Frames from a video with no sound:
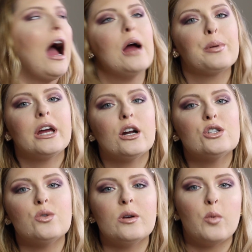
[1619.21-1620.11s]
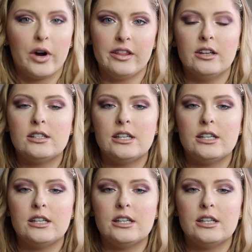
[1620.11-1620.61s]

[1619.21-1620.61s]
I plan on doing more in this